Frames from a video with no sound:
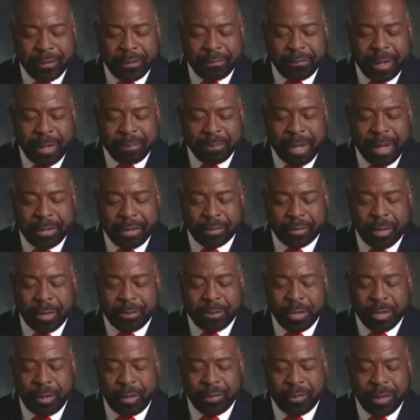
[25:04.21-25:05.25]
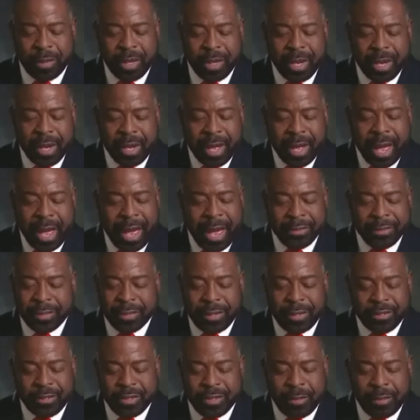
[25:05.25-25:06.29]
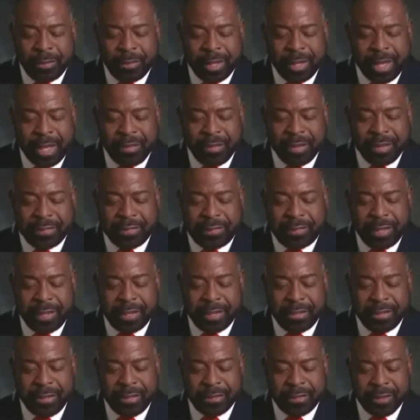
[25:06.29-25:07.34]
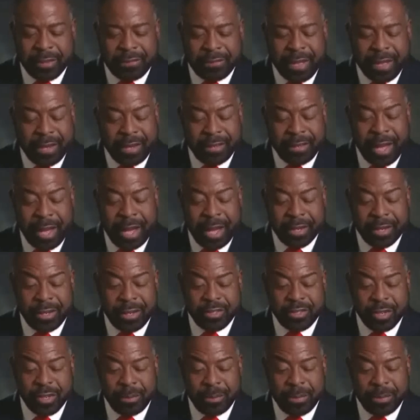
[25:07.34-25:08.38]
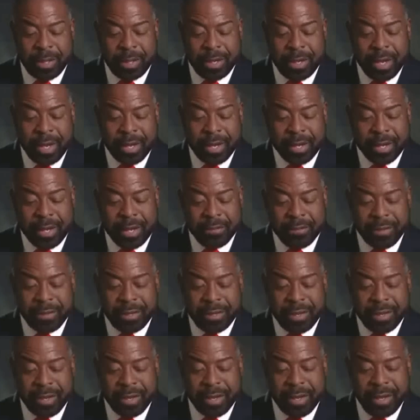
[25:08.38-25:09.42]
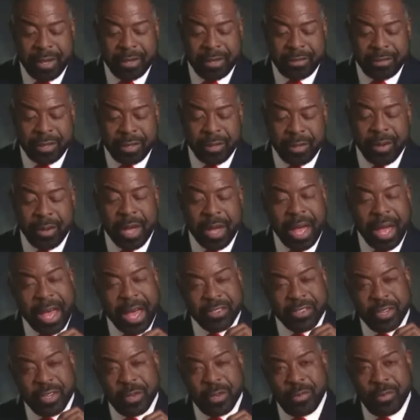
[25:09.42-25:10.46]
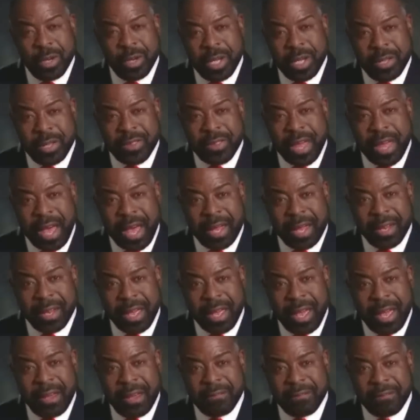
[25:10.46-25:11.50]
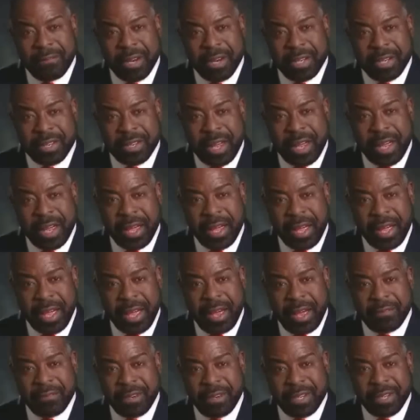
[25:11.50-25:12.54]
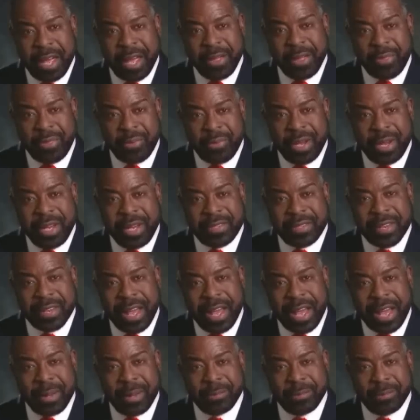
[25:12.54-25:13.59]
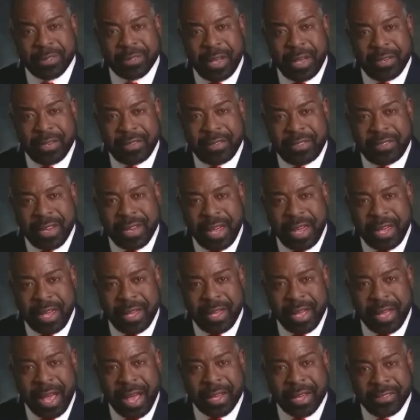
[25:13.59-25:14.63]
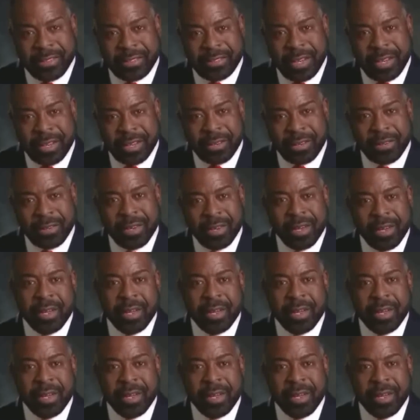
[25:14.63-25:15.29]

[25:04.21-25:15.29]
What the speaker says: you flip that scripture over. Ask and it shall be given. Seek and ye shall find. Knock and it shall be given unto you. As you read that every day, 3 times a day, I can tell you,